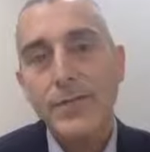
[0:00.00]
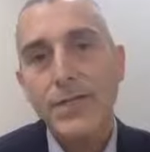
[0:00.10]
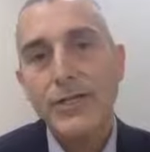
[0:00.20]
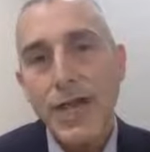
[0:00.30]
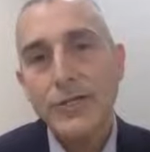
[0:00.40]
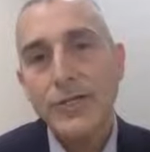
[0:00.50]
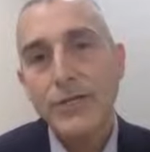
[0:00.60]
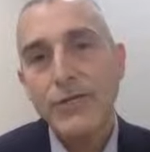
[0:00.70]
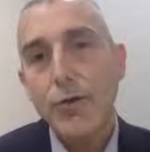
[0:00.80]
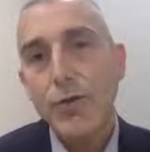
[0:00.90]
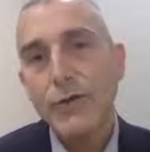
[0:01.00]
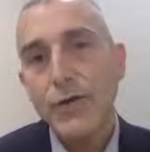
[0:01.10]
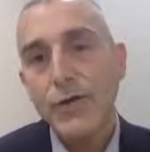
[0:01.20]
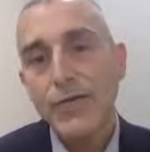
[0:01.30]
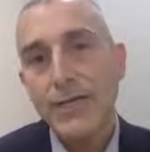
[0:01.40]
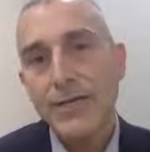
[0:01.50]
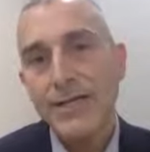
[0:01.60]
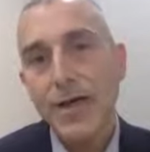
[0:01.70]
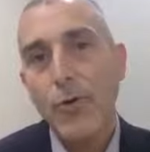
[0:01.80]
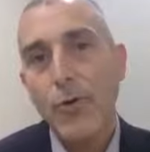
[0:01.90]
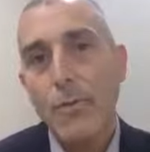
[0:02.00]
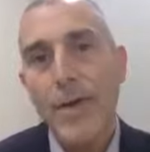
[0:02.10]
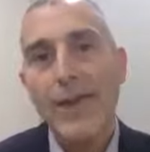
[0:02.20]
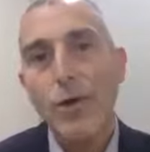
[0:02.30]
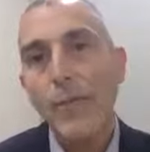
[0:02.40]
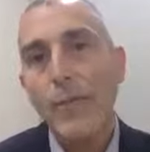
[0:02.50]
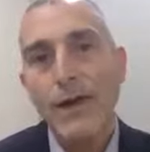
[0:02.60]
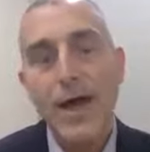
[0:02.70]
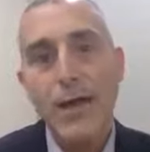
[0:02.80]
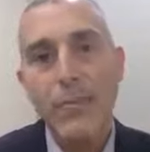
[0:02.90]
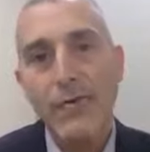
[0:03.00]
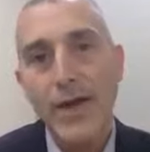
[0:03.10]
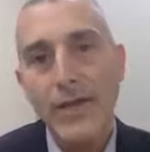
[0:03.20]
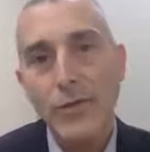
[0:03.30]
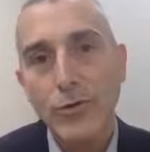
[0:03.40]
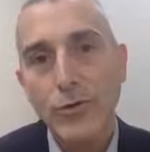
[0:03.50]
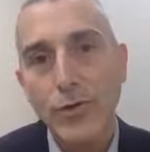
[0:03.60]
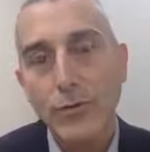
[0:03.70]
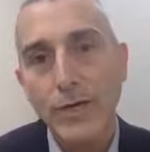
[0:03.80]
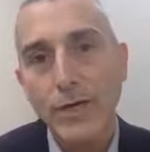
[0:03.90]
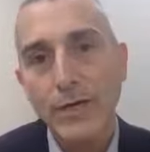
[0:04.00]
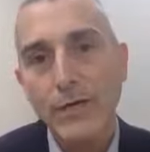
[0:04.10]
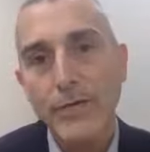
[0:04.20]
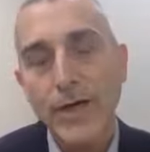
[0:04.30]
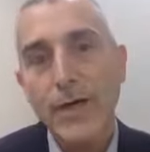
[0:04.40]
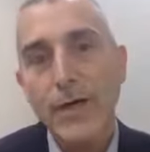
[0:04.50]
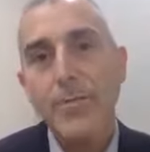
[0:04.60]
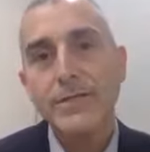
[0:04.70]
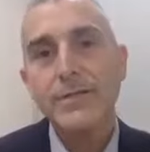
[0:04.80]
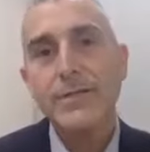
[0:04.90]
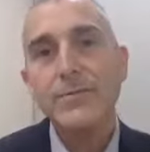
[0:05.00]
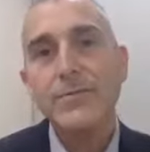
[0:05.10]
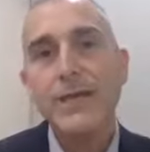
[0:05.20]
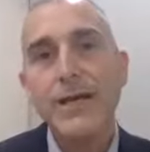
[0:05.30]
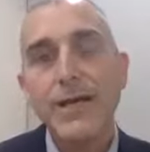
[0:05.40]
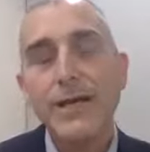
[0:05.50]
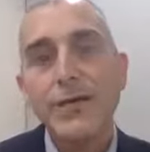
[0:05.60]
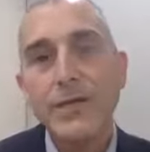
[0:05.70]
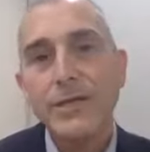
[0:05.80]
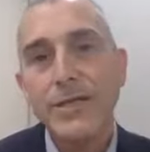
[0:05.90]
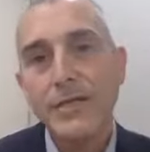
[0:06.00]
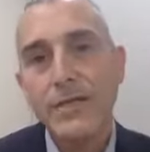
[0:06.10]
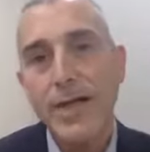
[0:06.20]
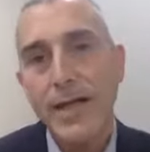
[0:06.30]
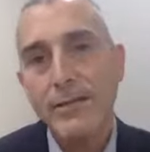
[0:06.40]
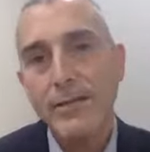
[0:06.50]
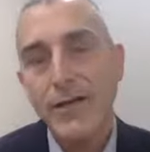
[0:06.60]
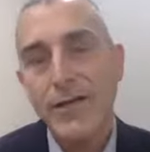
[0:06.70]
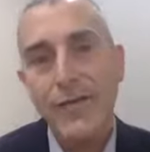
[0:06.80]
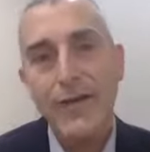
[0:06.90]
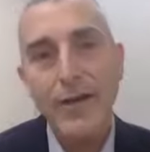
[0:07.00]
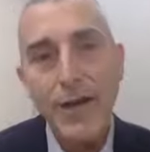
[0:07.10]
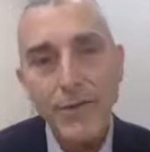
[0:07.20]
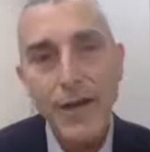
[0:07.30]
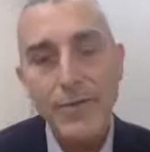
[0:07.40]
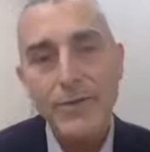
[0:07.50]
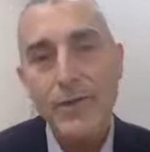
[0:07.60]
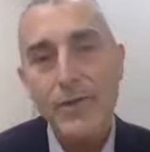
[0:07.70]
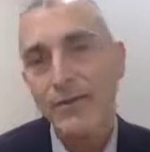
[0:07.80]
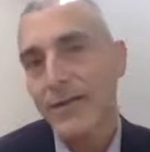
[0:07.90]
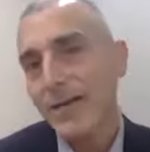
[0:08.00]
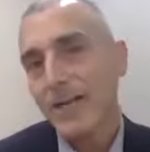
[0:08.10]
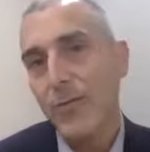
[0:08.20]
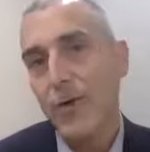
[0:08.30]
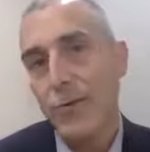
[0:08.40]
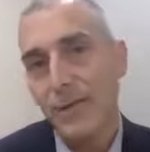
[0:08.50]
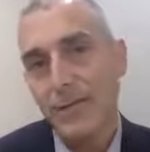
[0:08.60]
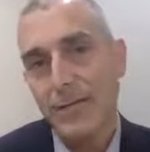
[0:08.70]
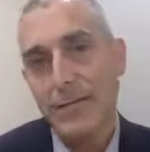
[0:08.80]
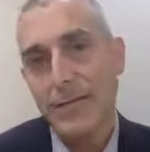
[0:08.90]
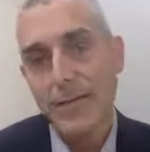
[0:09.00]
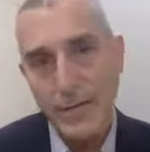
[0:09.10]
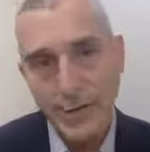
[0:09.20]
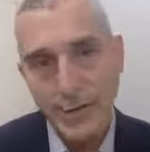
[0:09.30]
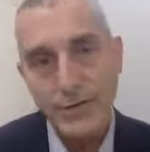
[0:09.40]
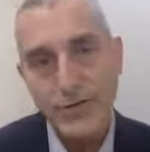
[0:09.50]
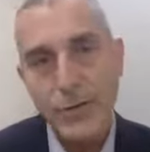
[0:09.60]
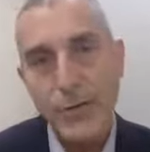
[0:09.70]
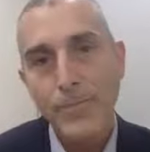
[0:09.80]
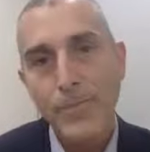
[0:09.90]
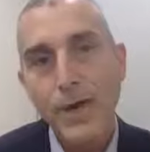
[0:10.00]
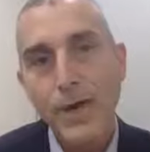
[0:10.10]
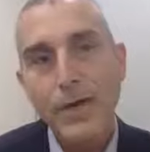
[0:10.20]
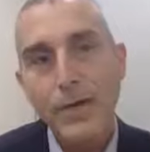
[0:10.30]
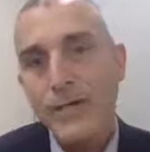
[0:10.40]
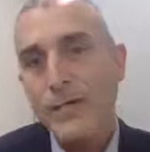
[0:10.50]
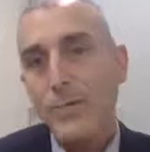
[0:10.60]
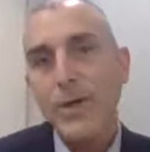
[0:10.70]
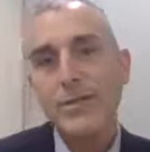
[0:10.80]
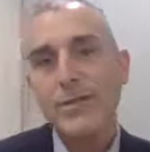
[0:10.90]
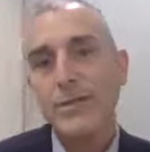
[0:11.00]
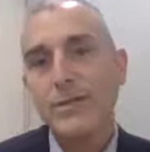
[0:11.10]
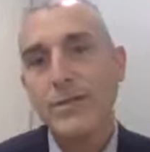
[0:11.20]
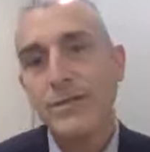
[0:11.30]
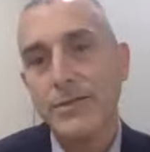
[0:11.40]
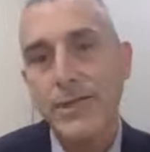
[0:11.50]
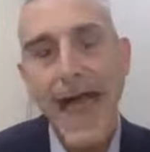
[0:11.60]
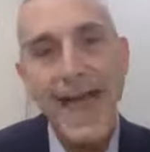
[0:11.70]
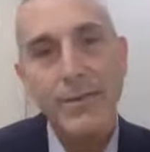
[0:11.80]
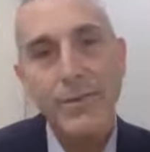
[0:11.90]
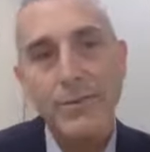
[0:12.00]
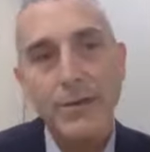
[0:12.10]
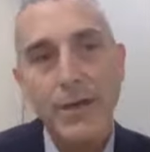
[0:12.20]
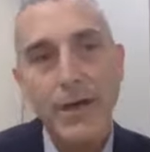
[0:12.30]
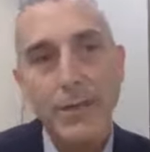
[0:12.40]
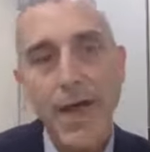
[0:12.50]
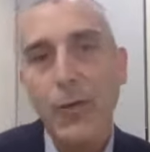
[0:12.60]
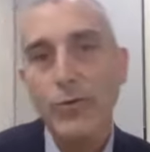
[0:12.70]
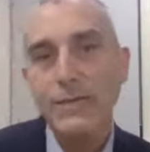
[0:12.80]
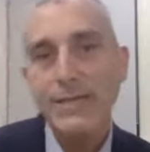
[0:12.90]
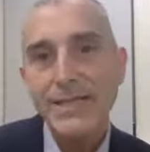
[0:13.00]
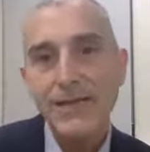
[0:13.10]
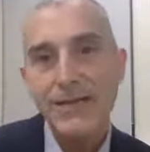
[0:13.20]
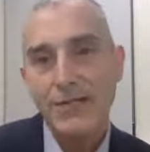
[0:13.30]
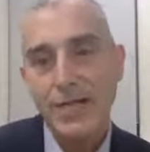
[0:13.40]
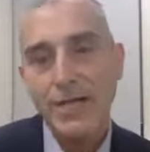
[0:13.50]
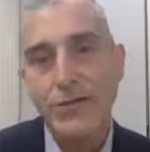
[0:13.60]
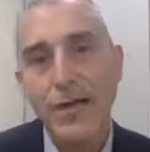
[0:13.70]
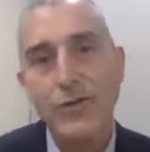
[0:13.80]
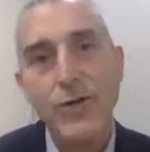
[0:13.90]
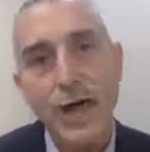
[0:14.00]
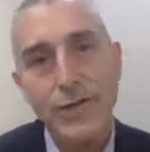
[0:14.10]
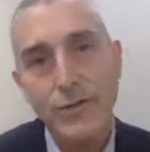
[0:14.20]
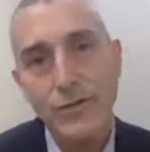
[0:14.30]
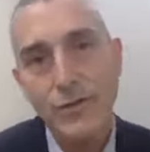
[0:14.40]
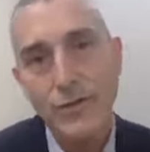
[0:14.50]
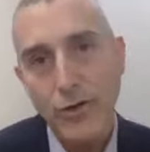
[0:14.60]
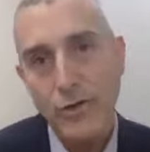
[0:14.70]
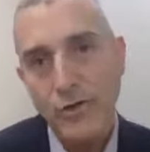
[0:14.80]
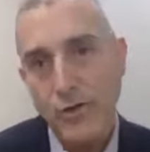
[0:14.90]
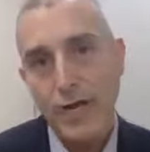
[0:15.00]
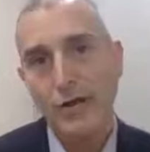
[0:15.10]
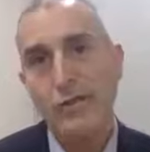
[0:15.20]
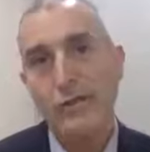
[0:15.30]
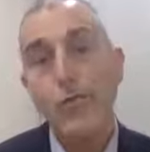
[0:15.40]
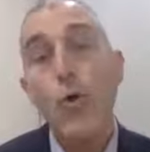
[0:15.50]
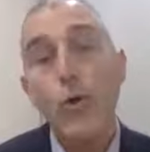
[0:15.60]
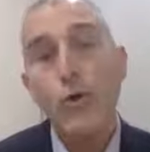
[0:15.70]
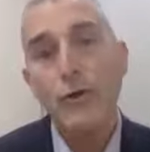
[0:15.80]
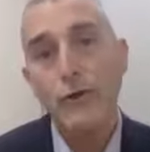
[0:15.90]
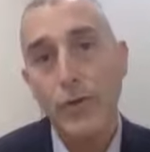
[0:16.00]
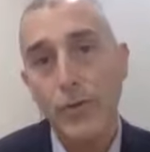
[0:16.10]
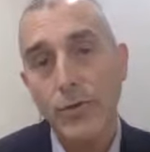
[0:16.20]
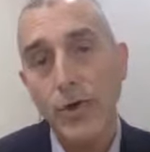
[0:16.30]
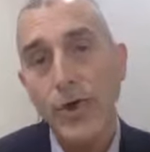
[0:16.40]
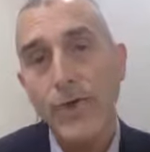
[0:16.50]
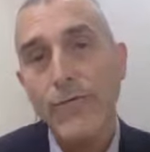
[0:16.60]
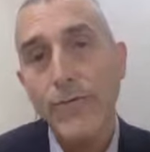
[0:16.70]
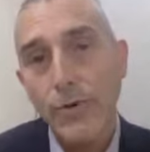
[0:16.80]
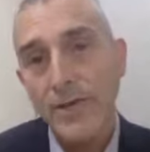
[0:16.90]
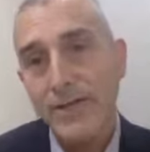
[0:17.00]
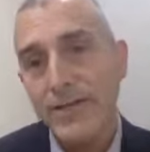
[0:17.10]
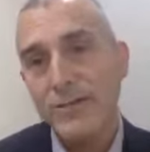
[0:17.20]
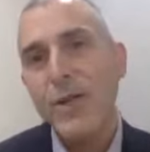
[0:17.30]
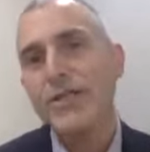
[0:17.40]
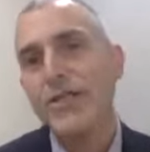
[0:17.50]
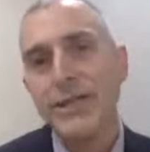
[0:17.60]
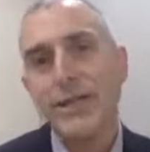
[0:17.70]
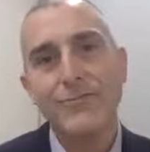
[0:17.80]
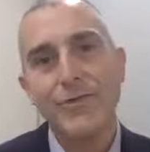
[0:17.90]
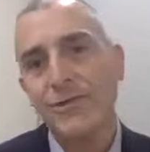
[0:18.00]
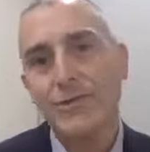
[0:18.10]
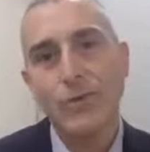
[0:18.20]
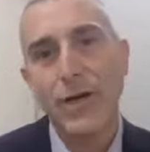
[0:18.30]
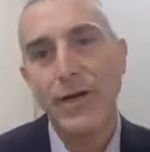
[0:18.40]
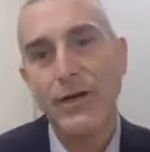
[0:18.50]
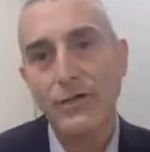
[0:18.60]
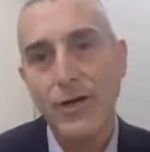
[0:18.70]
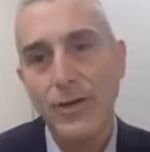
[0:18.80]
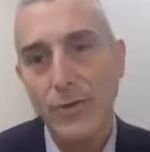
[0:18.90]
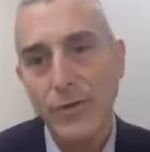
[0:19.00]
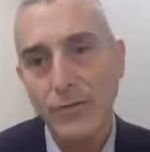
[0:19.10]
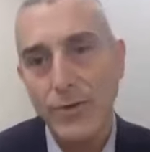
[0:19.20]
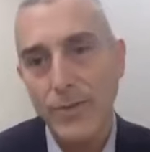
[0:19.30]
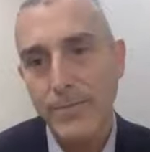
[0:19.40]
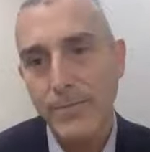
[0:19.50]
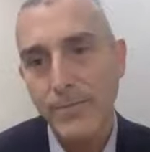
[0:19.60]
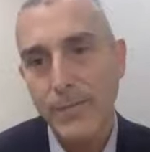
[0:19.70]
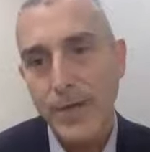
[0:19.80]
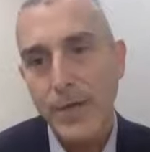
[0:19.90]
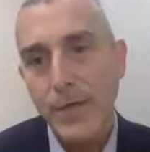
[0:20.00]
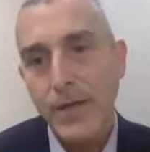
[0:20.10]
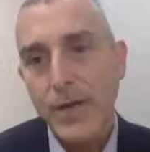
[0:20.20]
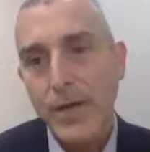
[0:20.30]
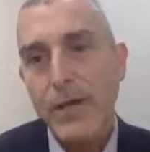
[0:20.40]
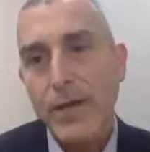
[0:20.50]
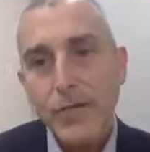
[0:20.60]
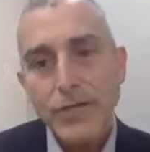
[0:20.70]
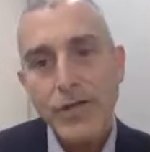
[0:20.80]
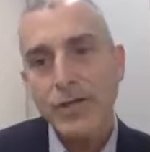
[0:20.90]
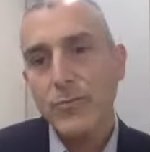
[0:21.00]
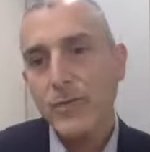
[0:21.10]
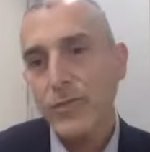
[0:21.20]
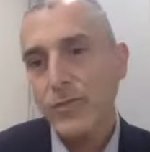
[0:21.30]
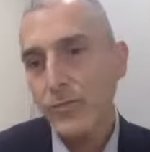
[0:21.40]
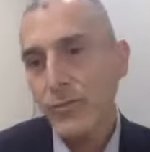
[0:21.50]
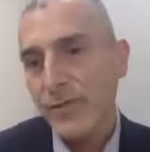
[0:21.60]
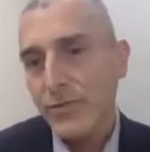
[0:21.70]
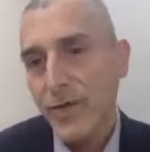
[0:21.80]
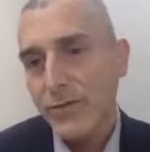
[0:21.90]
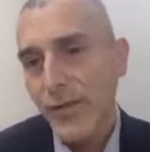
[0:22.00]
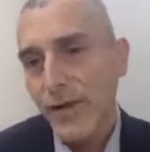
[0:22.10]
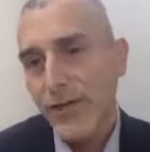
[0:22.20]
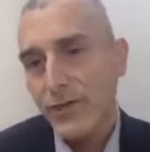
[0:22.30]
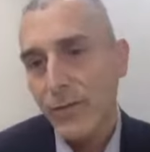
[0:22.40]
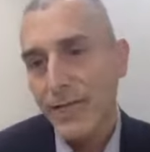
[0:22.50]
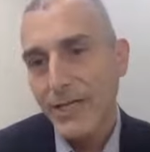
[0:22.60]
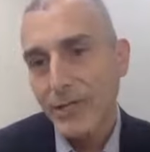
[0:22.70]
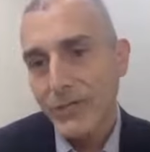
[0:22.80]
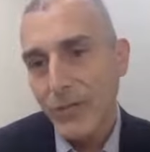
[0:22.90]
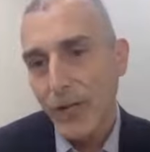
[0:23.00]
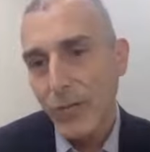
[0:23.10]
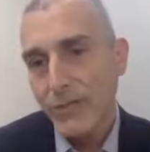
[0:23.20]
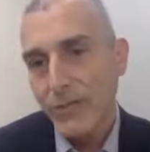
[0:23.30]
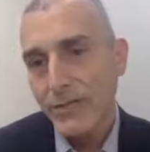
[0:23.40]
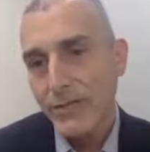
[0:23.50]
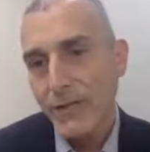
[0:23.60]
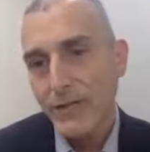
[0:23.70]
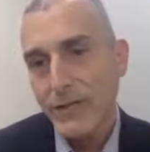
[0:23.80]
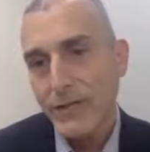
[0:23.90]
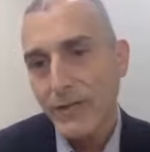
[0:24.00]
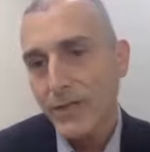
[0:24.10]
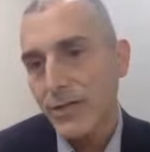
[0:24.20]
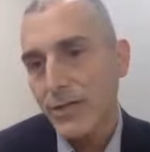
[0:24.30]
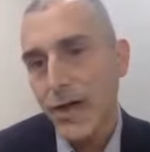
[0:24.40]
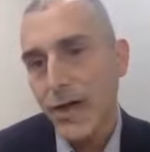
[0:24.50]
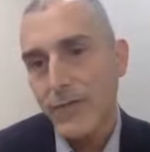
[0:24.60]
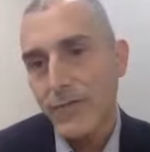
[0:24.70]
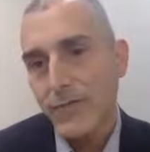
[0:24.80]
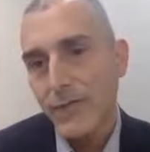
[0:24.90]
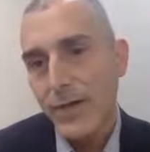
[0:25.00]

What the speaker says: injection of cortisone for tennis elbow may or may not provide short-term relief, but seems to increase the chance of having another episode of tennis elbow within a year. So unless the patient is adamant about receiving an injection, I try to discourage injection of cortisone for this, especially just as we're getting started with treatment. Another injection procedure is what this patient may have had 20 years ago, which is injection of